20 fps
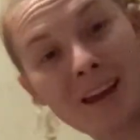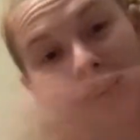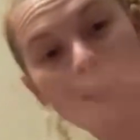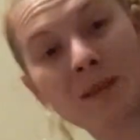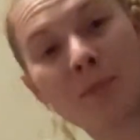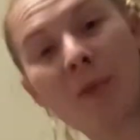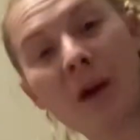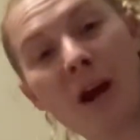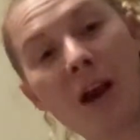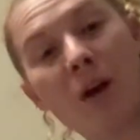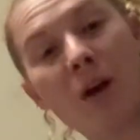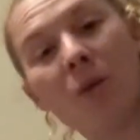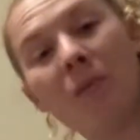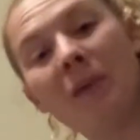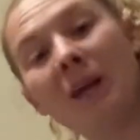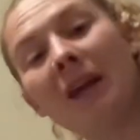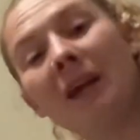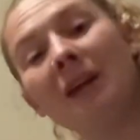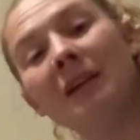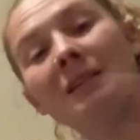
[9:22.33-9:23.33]
by all
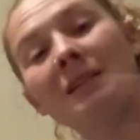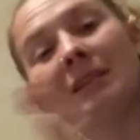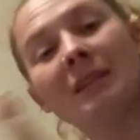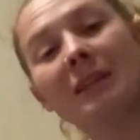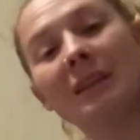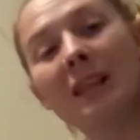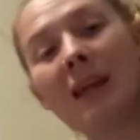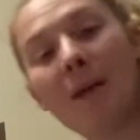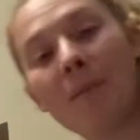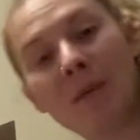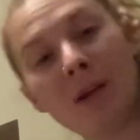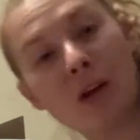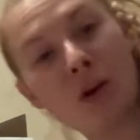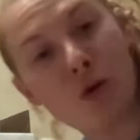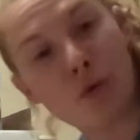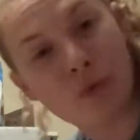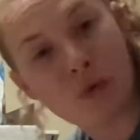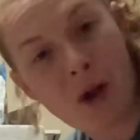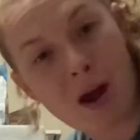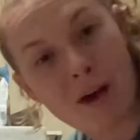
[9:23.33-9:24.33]
means, let me know
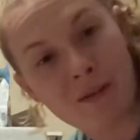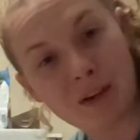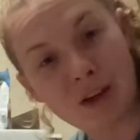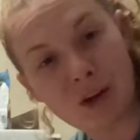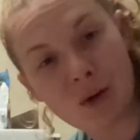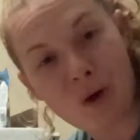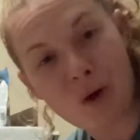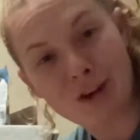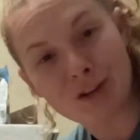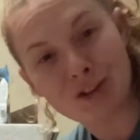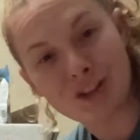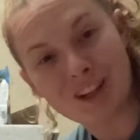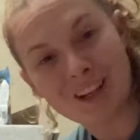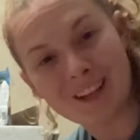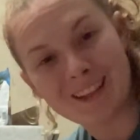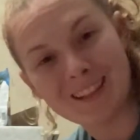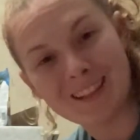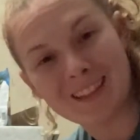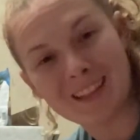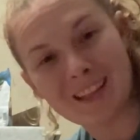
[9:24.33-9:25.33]
if you have any
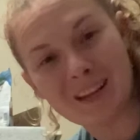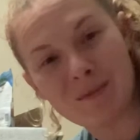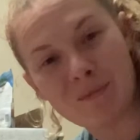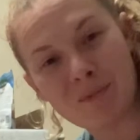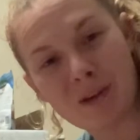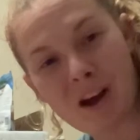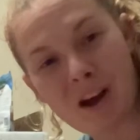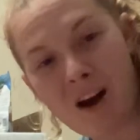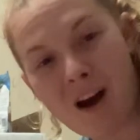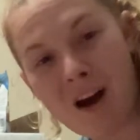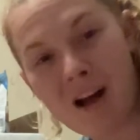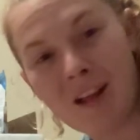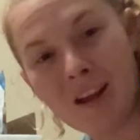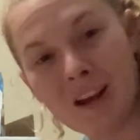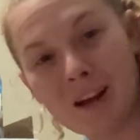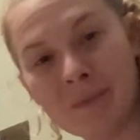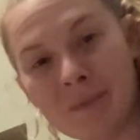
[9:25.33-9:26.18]
questions. Give me a holler.